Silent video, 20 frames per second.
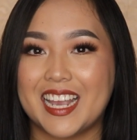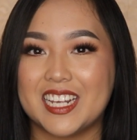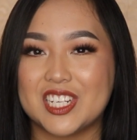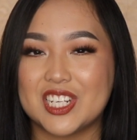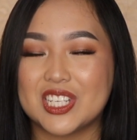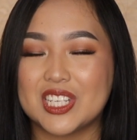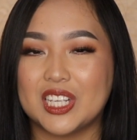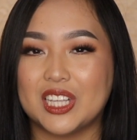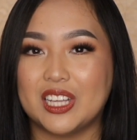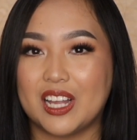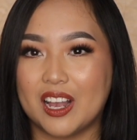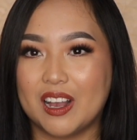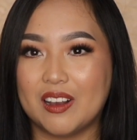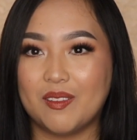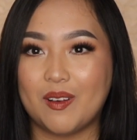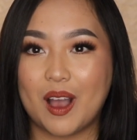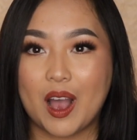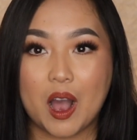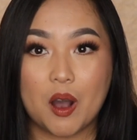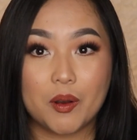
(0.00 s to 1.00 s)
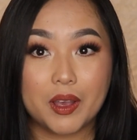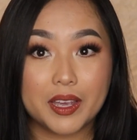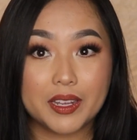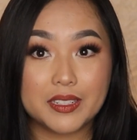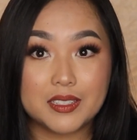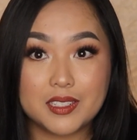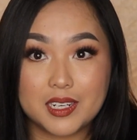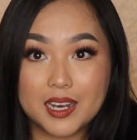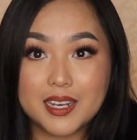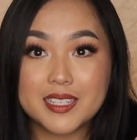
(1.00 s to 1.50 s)
I just love how
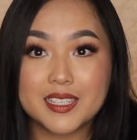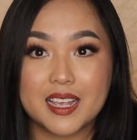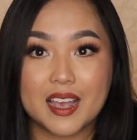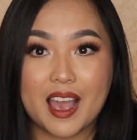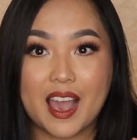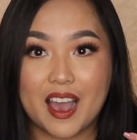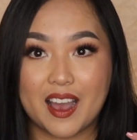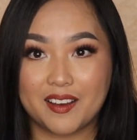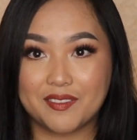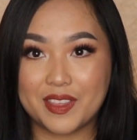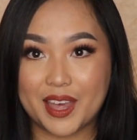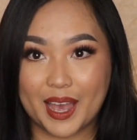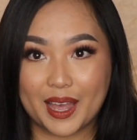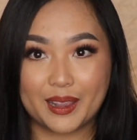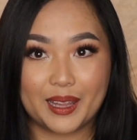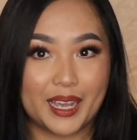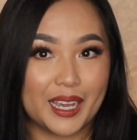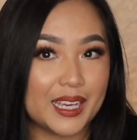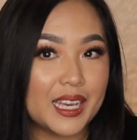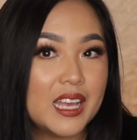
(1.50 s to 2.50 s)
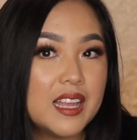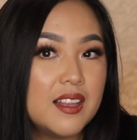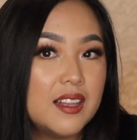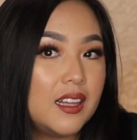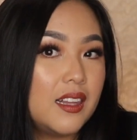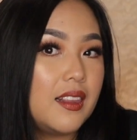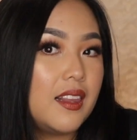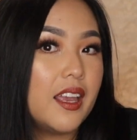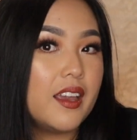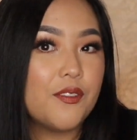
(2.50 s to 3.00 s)
it does have that like
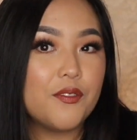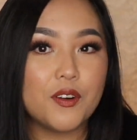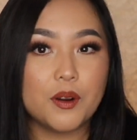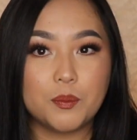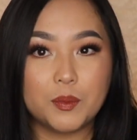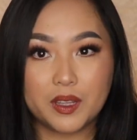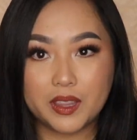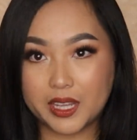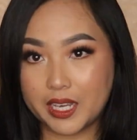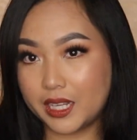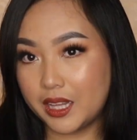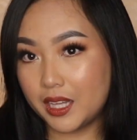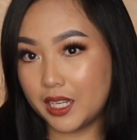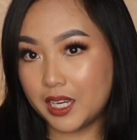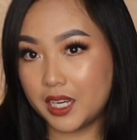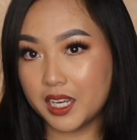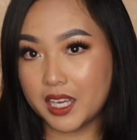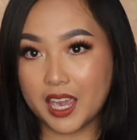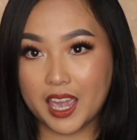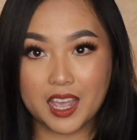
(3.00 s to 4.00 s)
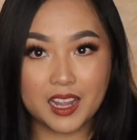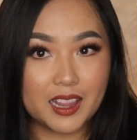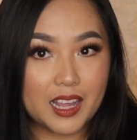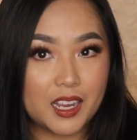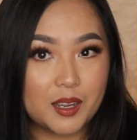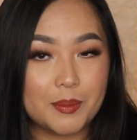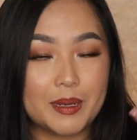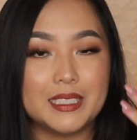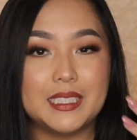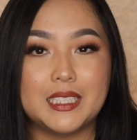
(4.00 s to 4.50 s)
lit from within look, and
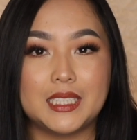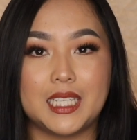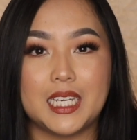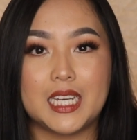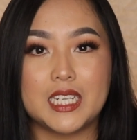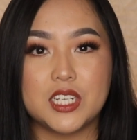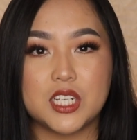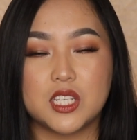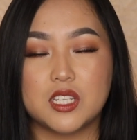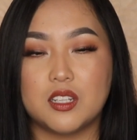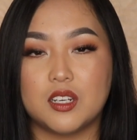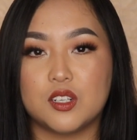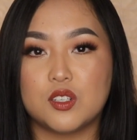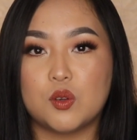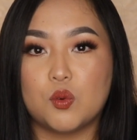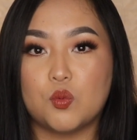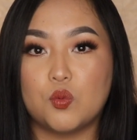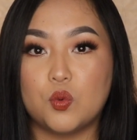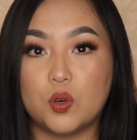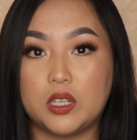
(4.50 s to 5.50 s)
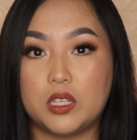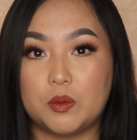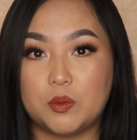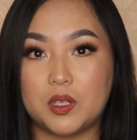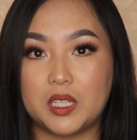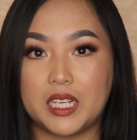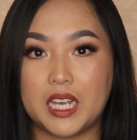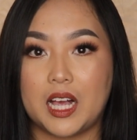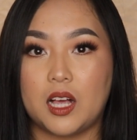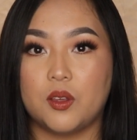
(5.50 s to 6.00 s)
like my skin just looks really,
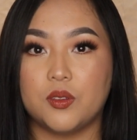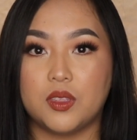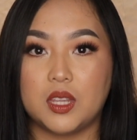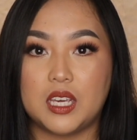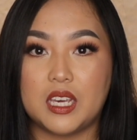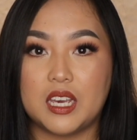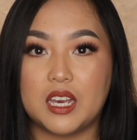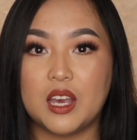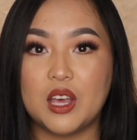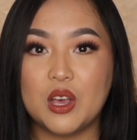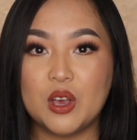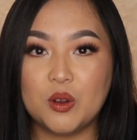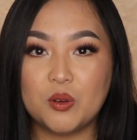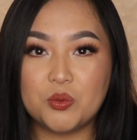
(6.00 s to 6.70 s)
really healthy,